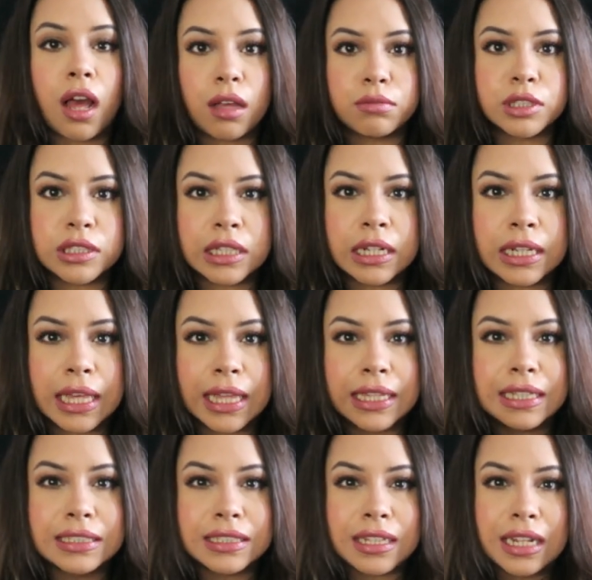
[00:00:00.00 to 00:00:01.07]
I'm just gonna get
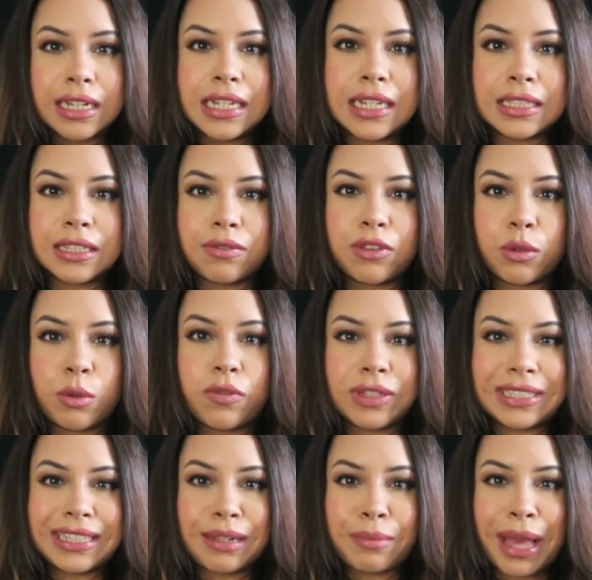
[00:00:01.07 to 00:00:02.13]
these because I needed something with
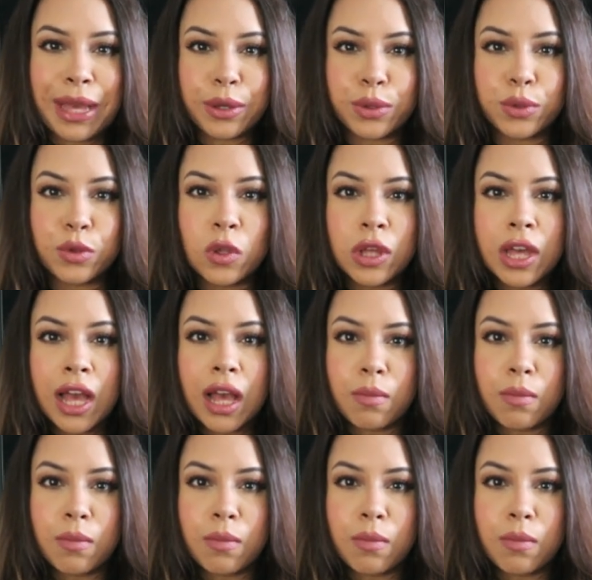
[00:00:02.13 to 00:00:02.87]
a slim ankle,